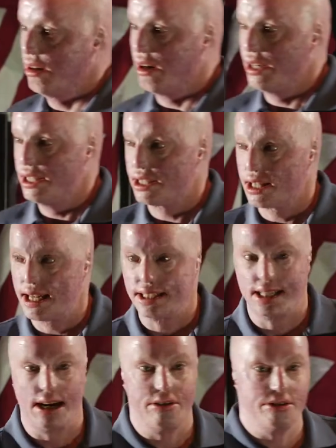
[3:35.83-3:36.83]
on his
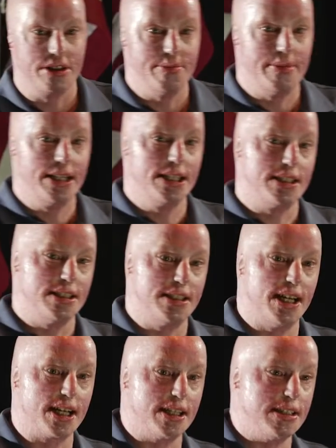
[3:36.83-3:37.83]
last hours and minutes and
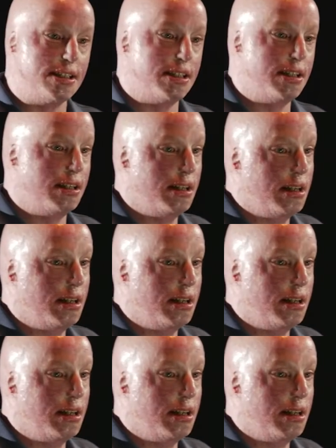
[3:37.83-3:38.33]
seconds.